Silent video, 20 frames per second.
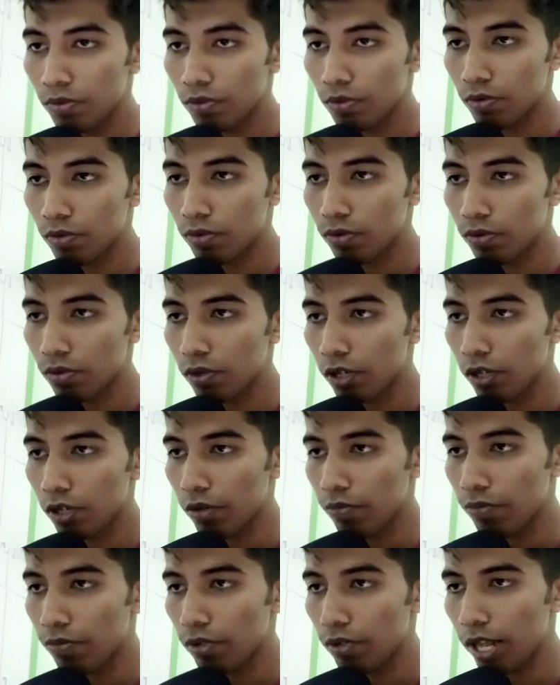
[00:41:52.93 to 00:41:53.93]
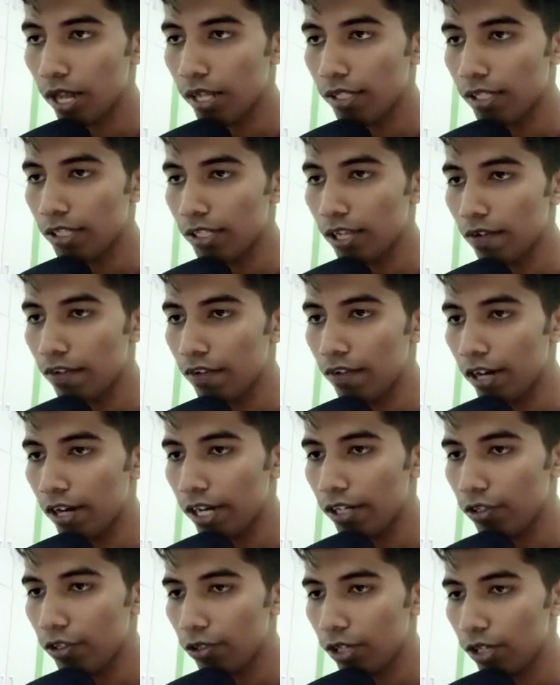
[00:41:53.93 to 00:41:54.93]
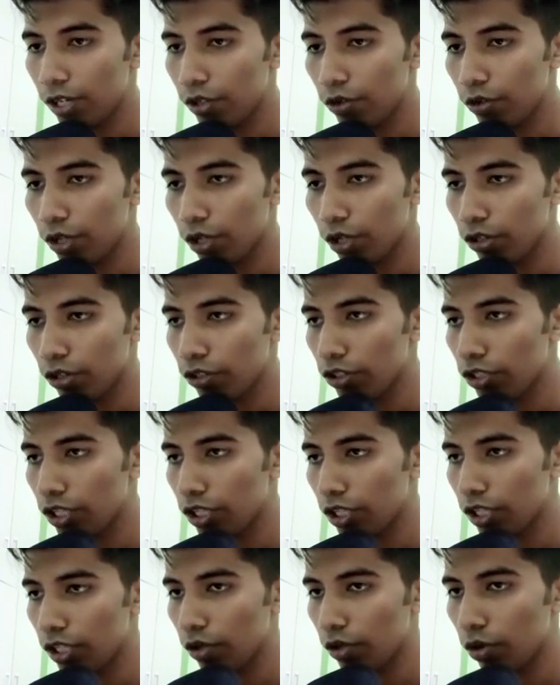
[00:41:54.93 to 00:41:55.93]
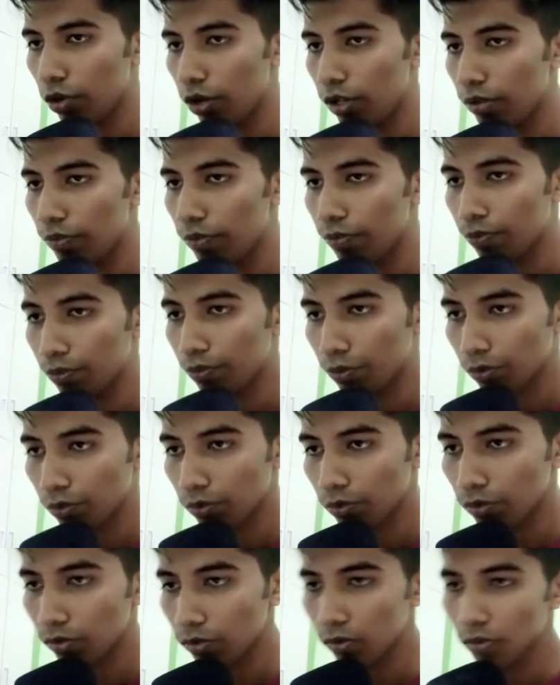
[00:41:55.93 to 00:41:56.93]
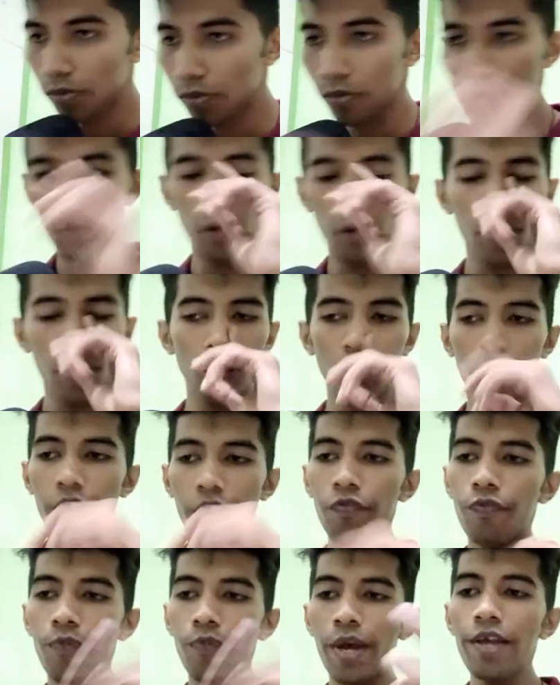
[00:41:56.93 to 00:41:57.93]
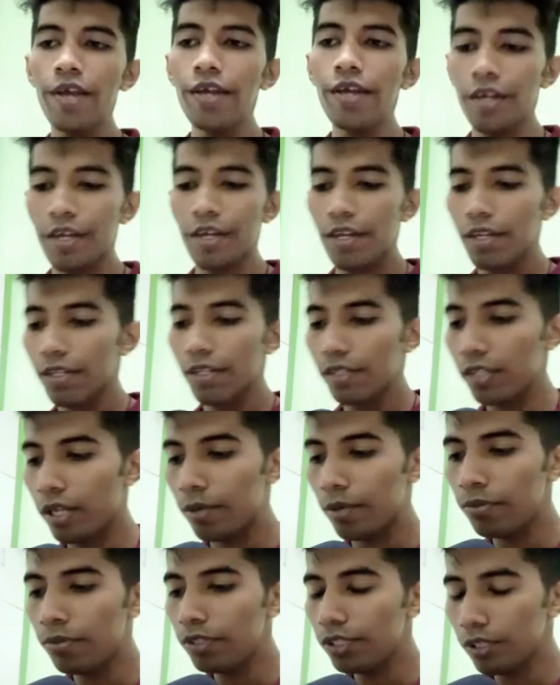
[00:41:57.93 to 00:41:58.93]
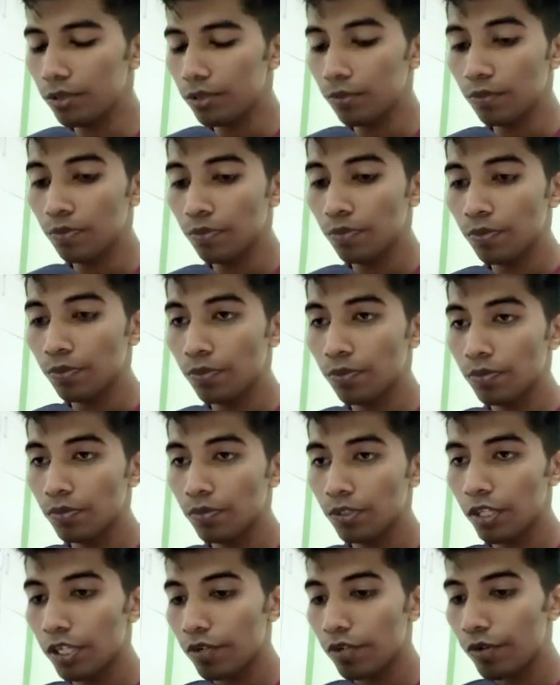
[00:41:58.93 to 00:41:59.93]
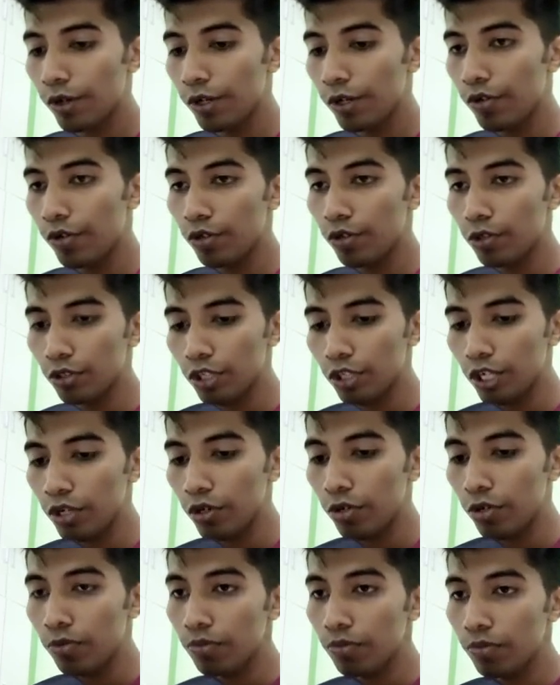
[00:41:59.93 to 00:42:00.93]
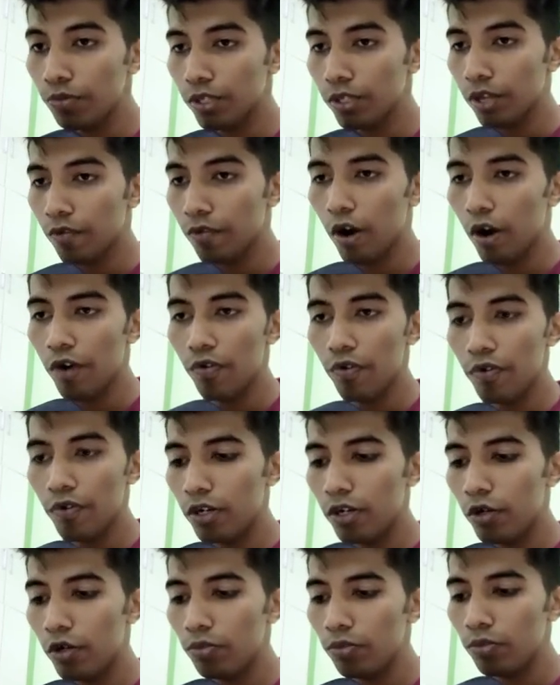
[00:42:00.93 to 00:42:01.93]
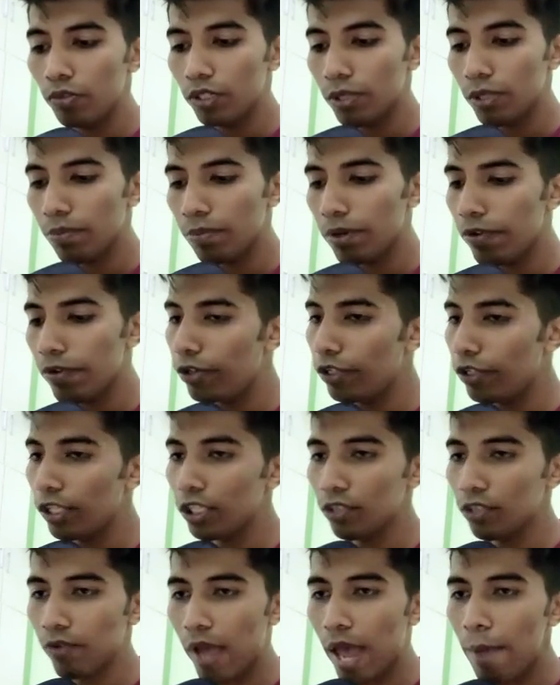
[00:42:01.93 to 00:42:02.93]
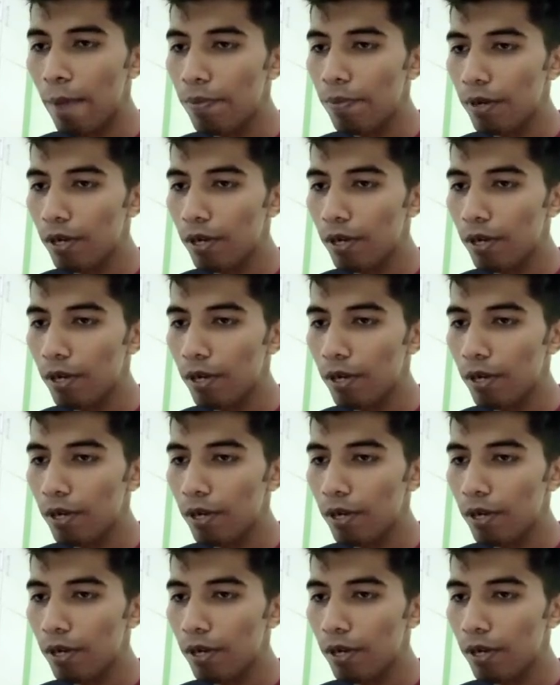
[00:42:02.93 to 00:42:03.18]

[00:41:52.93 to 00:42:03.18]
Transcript: Okay, like this I will write so that you can also see the code. Okay, so if my nums equal to 0, then what we will do? Simply we will do the swap.